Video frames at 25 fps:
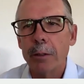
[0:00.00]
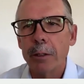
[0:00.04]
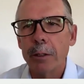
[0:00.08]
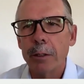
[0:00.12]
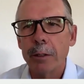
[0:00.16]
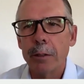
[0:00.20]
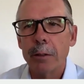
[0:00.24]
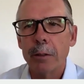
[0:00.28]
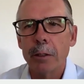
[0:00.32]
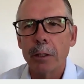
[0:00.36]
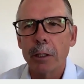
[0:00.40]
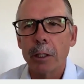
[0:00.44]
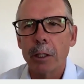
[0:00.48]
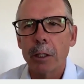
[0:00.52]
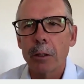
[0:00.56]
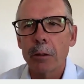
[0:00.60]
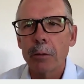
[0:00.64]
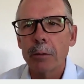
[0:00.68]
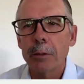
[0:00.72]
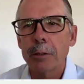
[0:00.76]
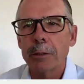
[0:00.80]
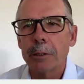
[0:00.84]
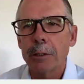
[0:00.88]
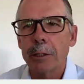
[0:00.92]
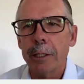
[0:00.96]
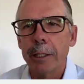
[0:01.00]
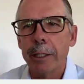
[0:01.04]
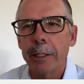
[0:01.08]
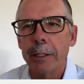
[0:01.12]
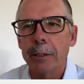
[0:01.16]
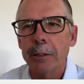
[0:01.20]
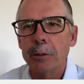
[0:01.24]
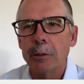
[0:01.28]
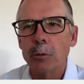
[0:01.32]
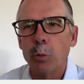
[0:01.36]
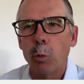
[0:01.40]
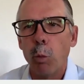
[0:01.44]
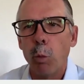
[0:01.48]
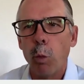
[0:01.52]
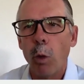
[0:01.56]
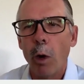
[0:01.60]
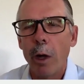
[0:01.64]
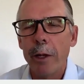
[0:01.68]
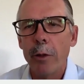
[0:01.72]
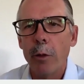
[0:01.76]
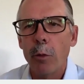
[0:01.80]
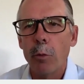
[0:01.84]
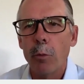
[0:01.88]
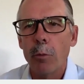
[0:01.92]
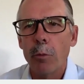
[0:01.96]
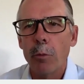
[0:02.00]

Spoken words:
The currency is one